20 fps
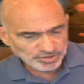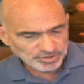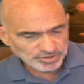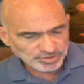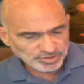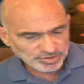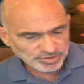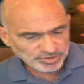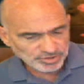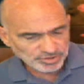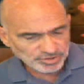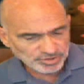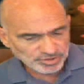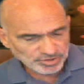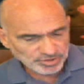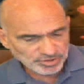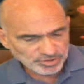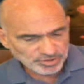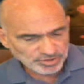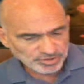ask
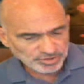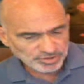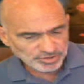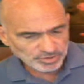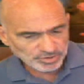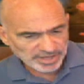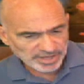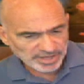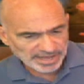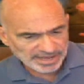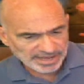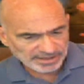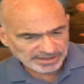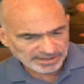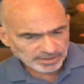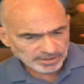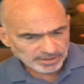Robert to do that.